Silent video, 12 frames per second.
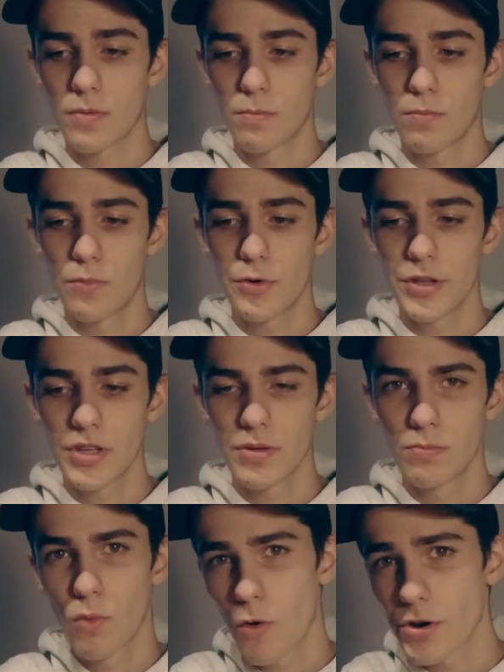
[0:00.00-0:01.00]
really
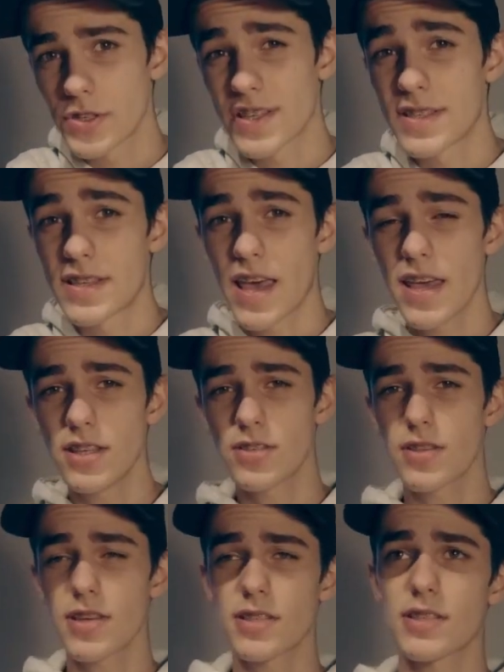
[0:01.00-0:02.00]
more to say
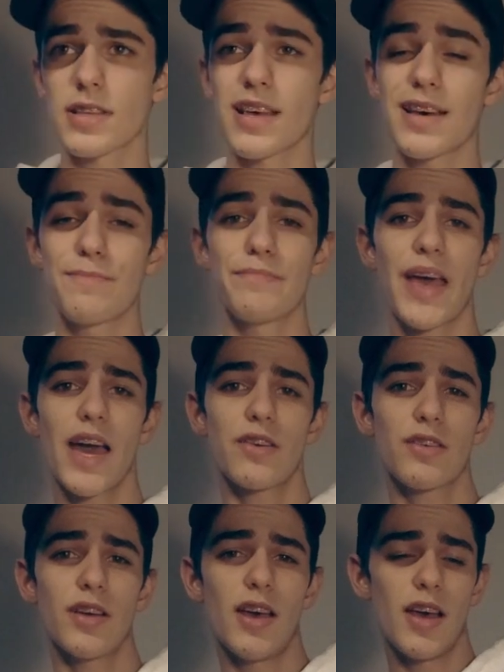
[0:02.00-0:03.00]
to this
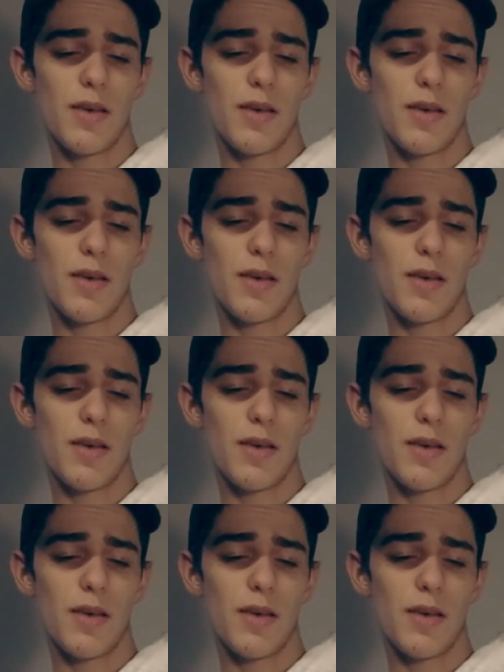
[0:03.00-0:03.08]
matter,